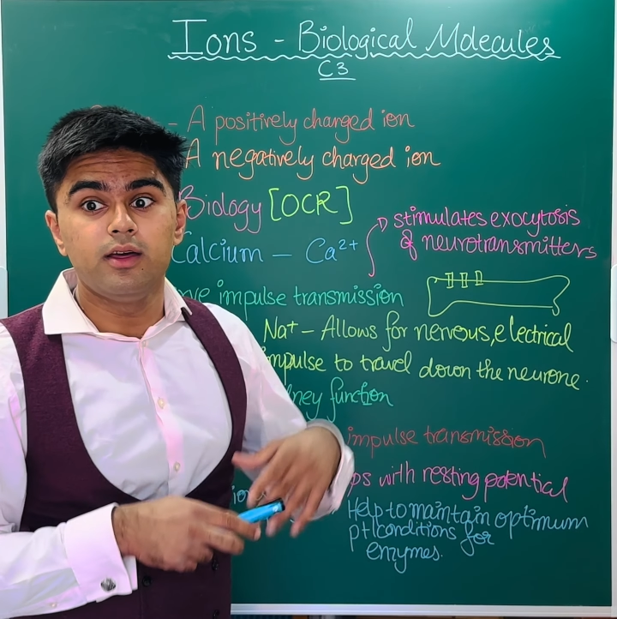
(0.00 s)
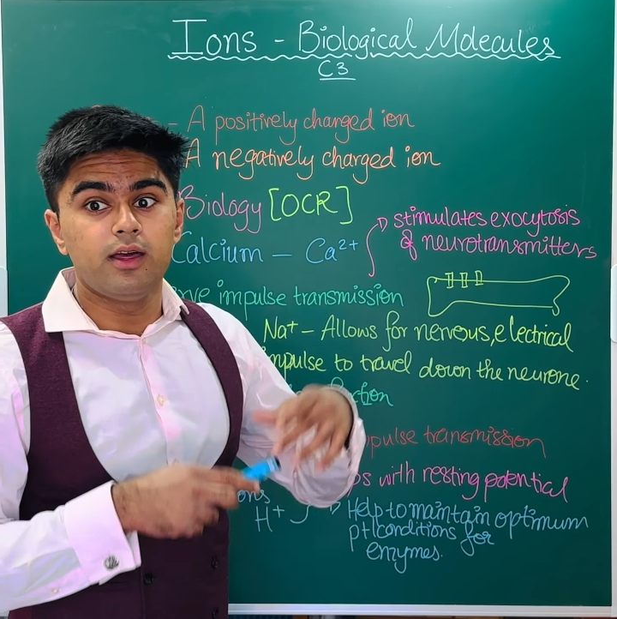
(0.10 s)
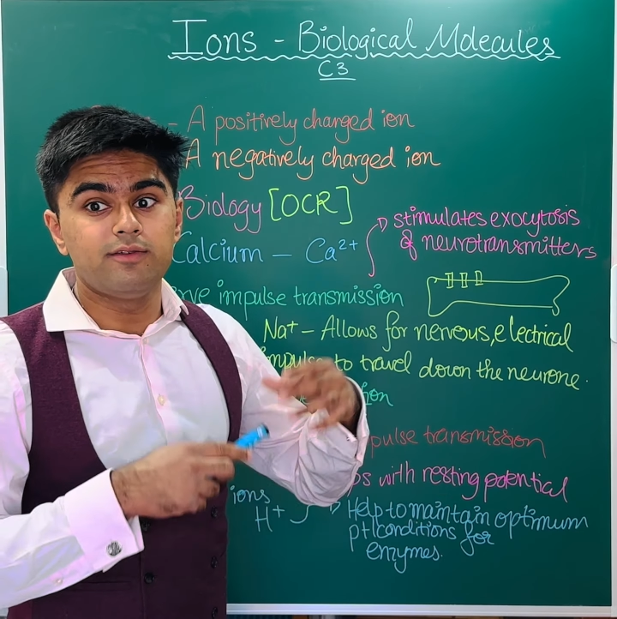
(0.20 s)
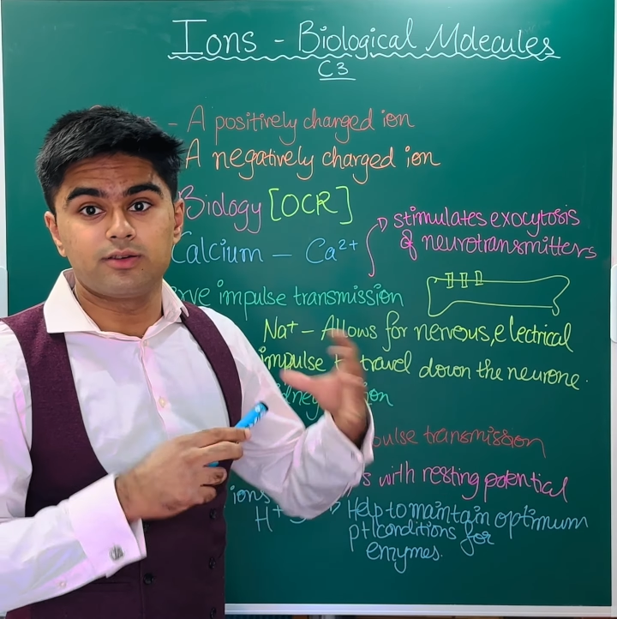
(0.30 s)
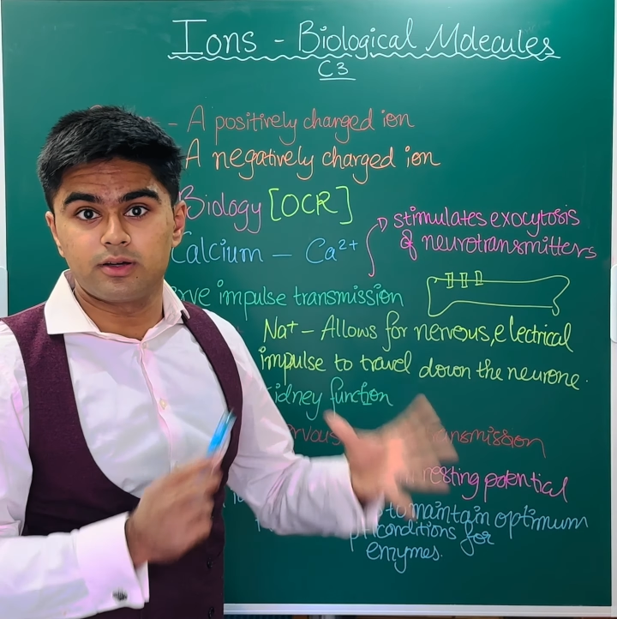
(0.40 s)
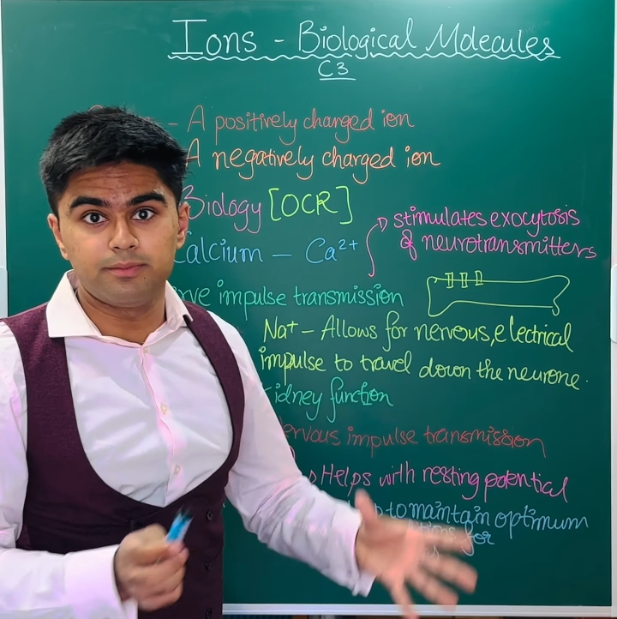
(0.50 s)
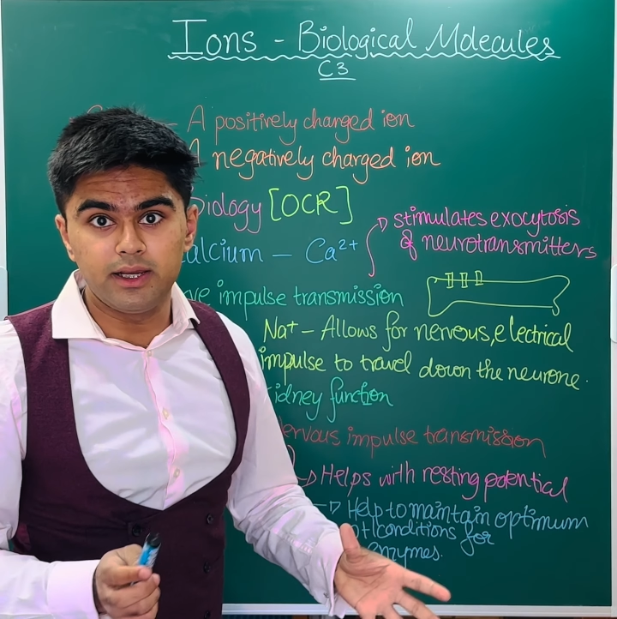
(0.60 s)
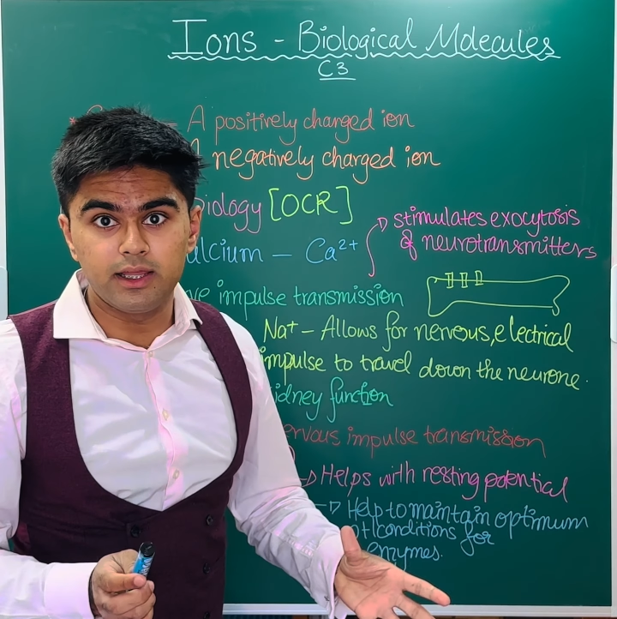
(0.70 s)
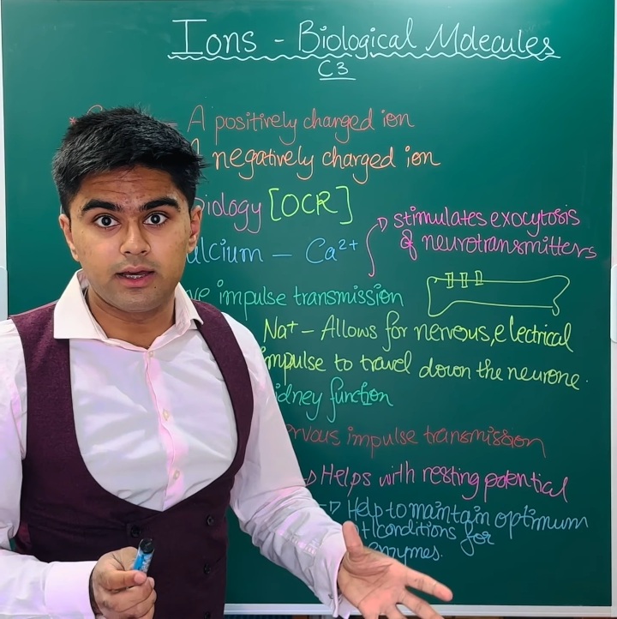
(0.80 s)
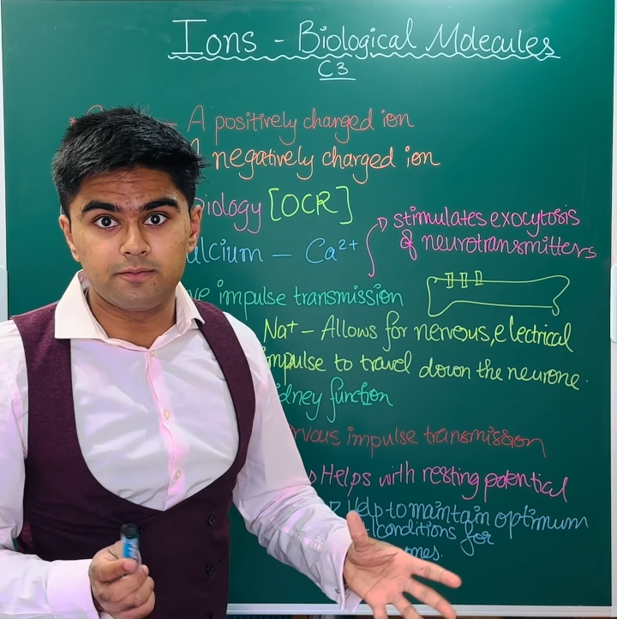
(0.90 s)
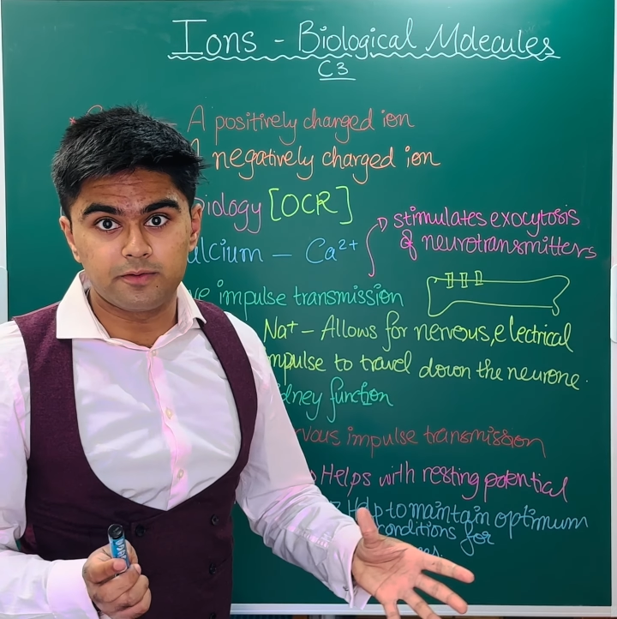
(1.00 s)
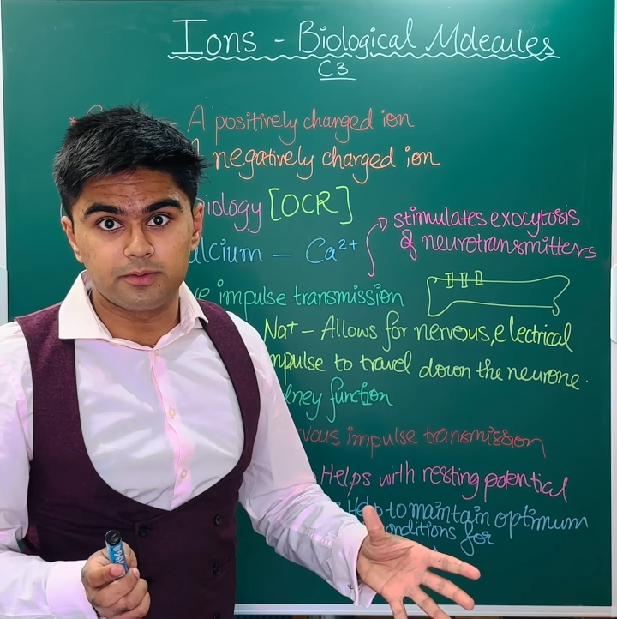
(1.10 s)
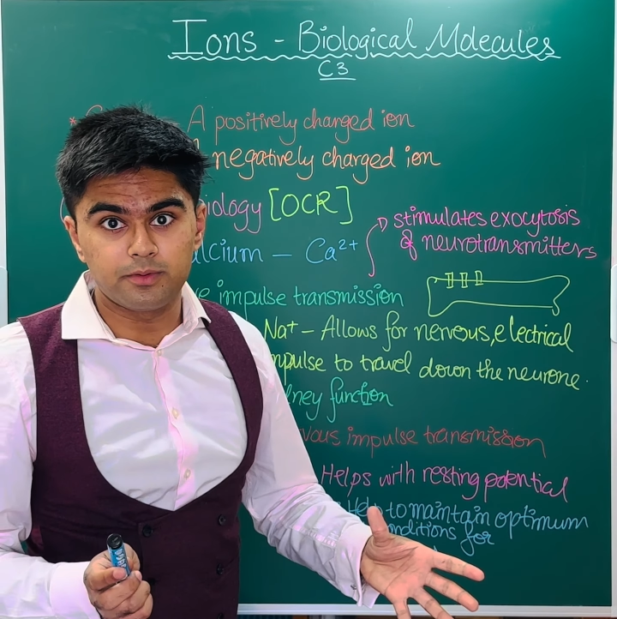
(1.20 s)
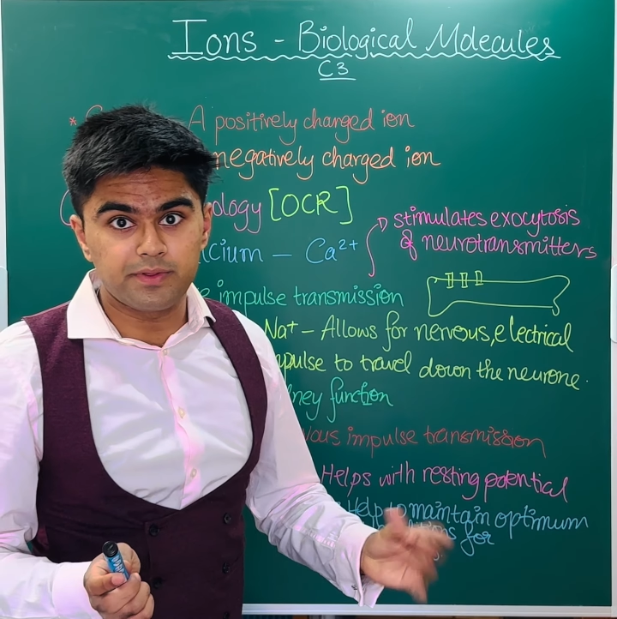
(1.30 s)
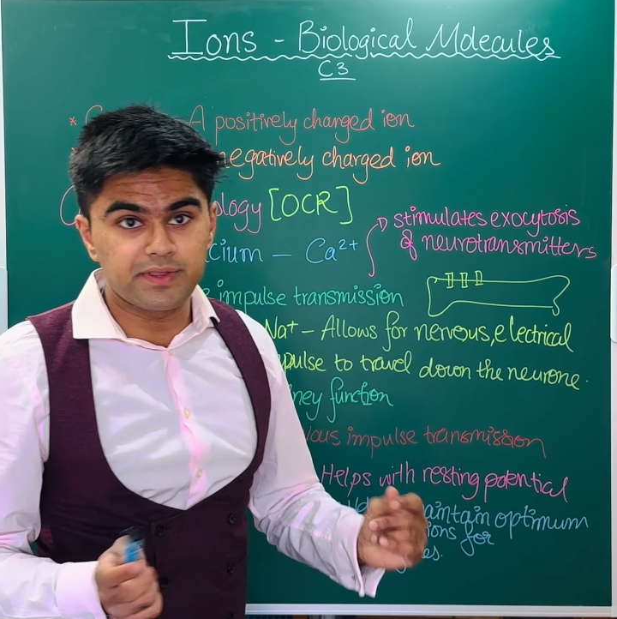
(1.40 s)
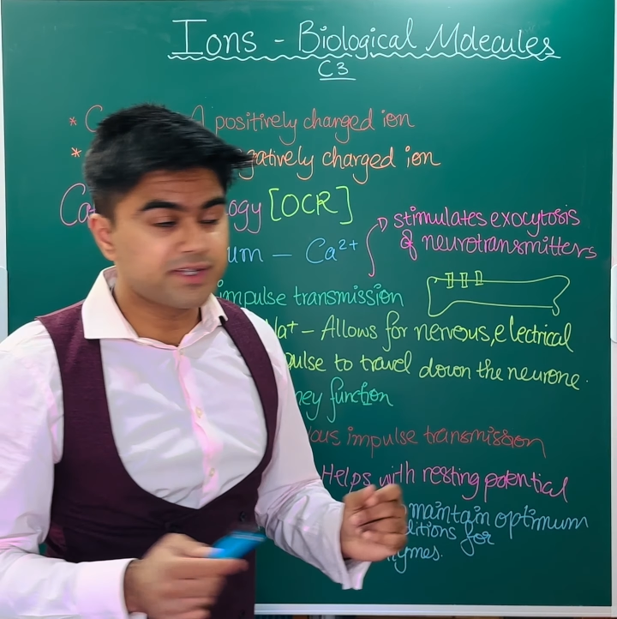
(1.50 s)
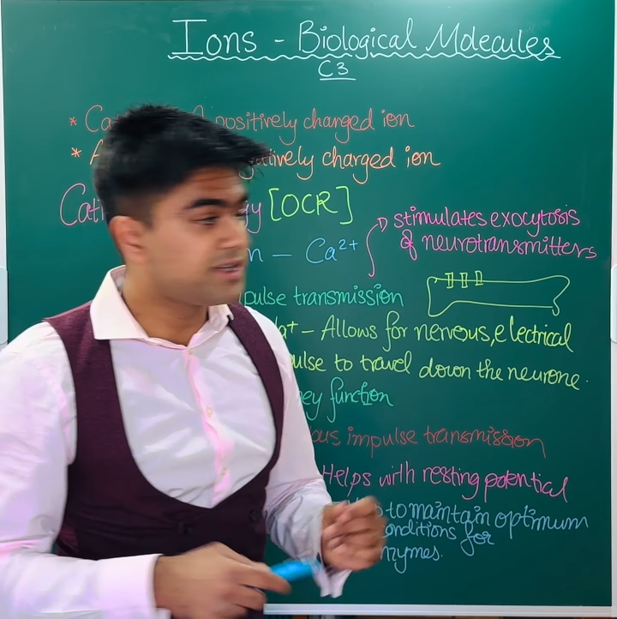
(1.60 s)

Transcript: if you're completely comfortable with this,